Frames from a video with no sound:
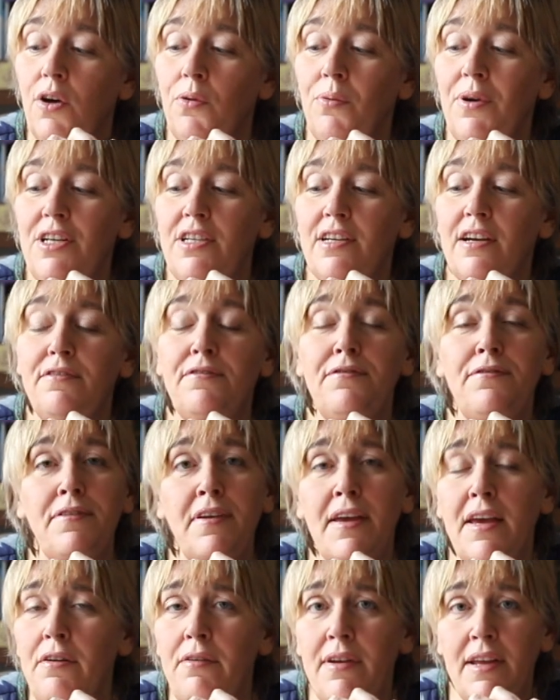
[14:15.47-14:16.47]
which are
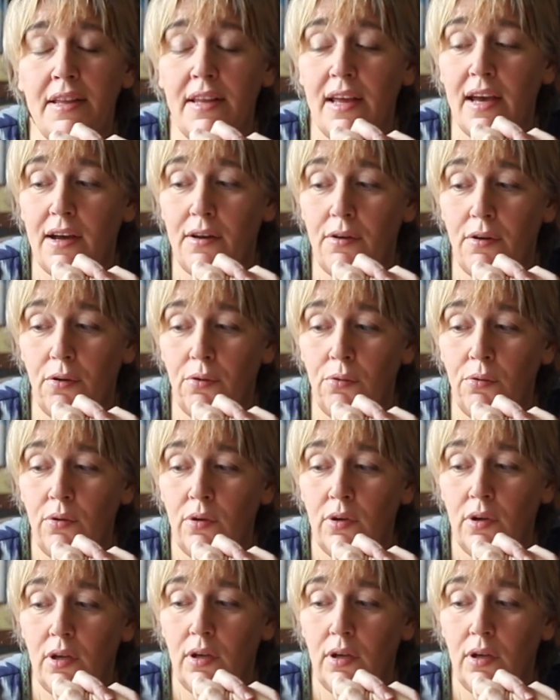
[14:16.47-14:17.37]
very narrow.